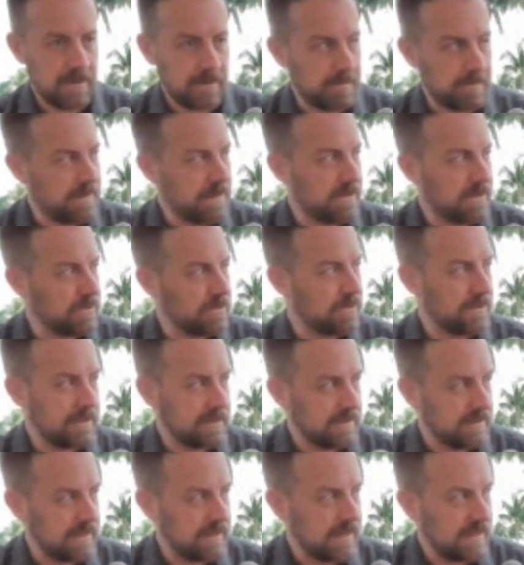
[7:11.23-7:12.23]
pinnacle
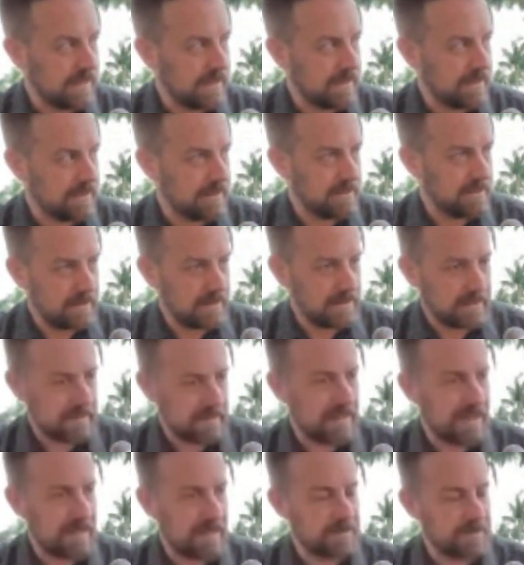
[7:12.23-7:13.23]
in the
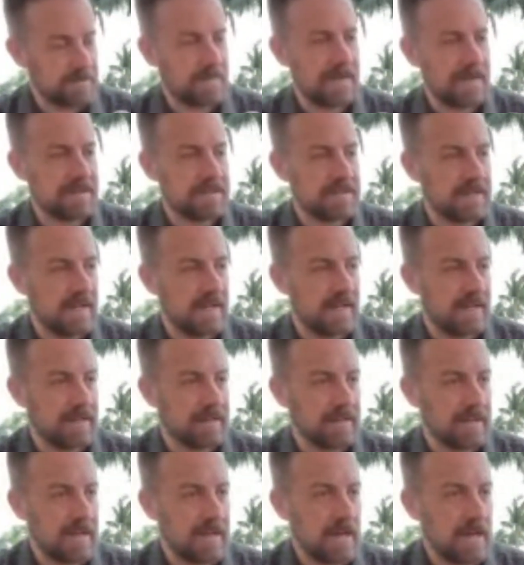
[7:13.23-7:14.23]
dental space,
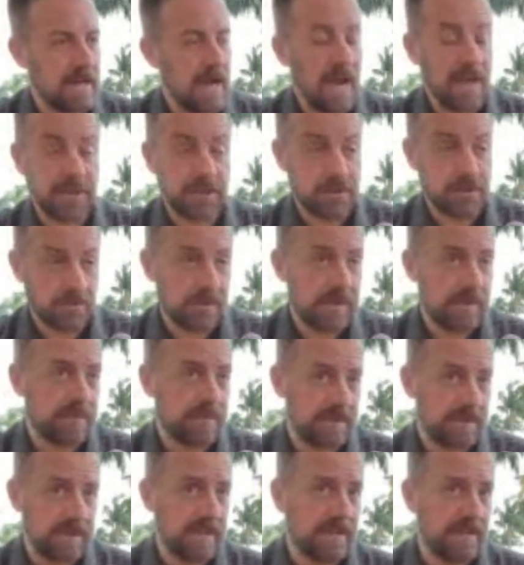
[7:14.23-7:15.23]
and I
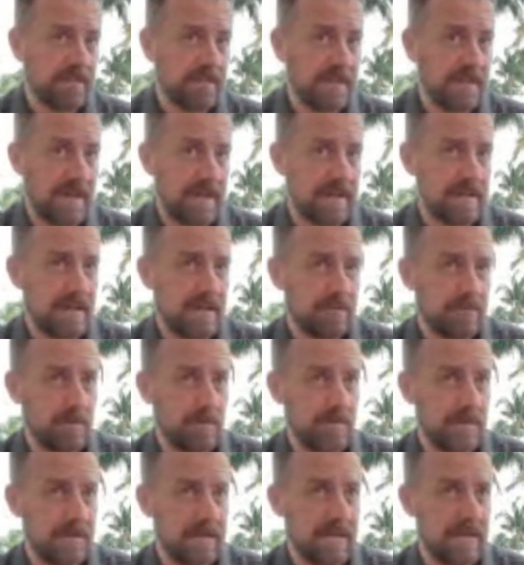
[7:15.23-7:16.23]
truly believe that
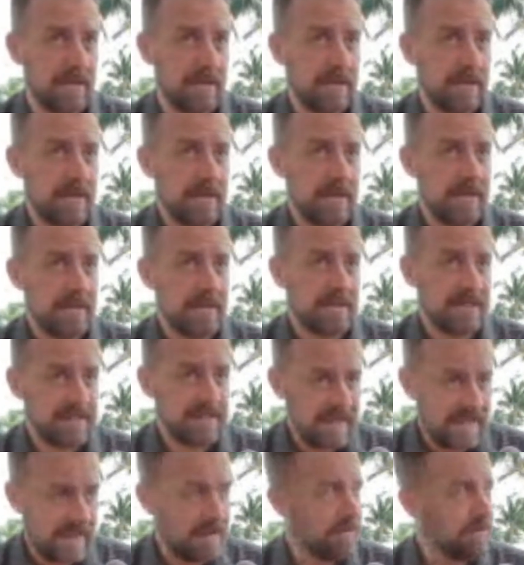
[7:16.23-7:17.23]
it will be the
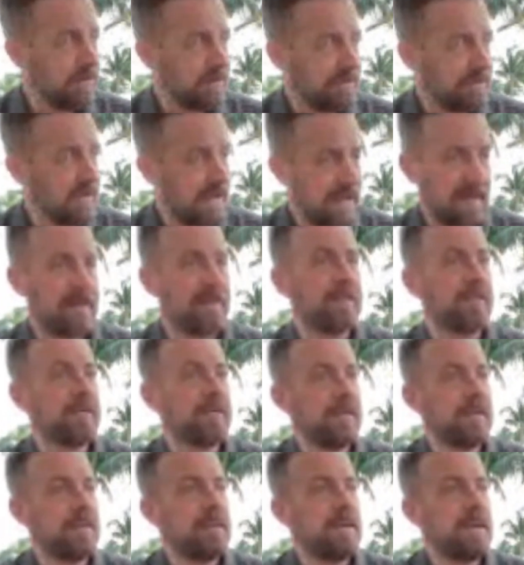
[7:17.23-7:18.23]
standard of
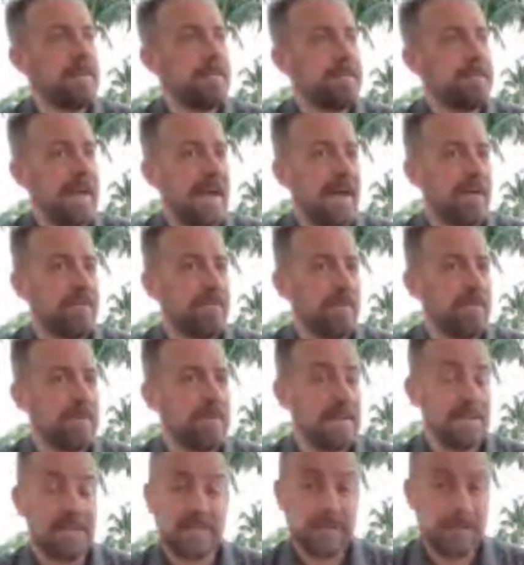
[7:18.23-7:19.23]
care that will
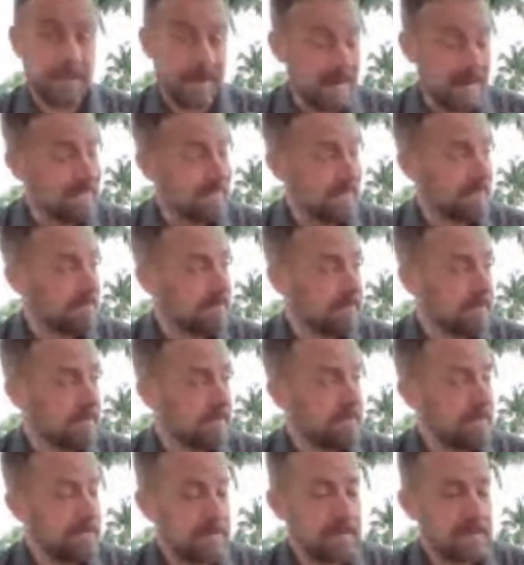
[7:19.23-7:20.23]
be expected,
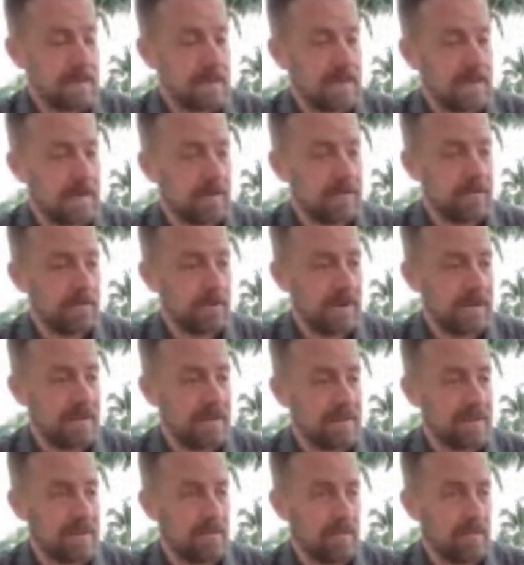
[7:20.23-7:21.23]

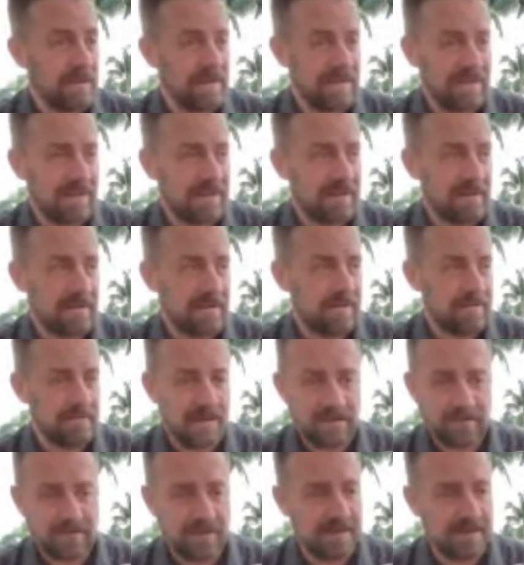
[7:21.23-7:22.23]
within
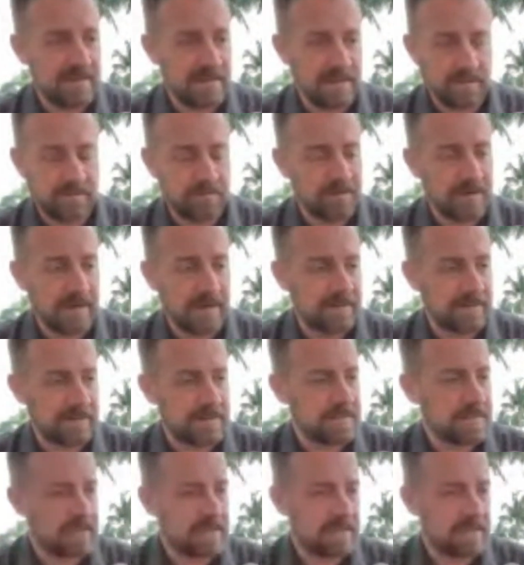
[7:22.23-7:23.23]
every dental
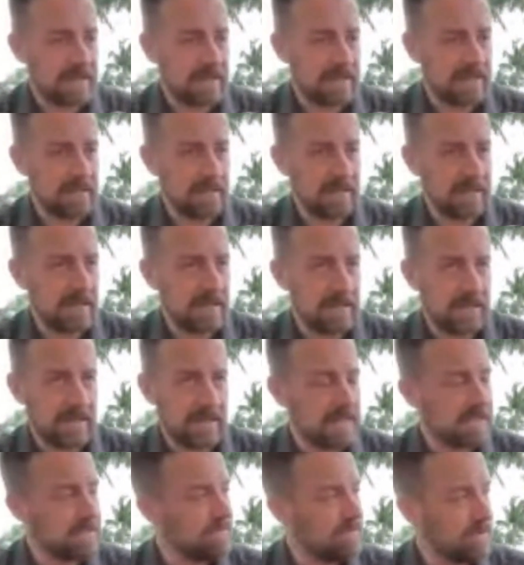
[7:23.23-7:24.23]
practice in the
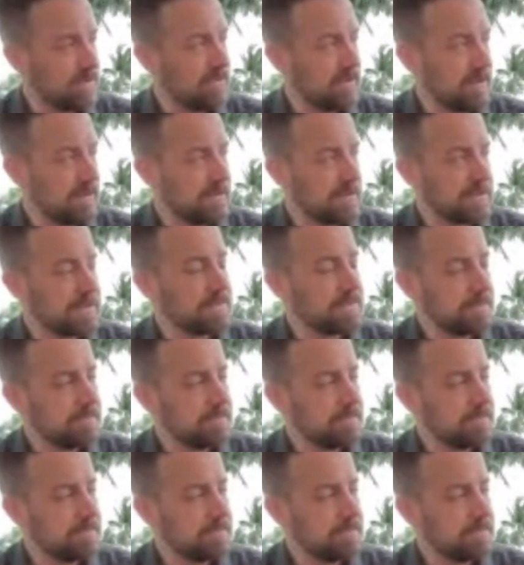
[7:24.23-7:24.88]
next few years.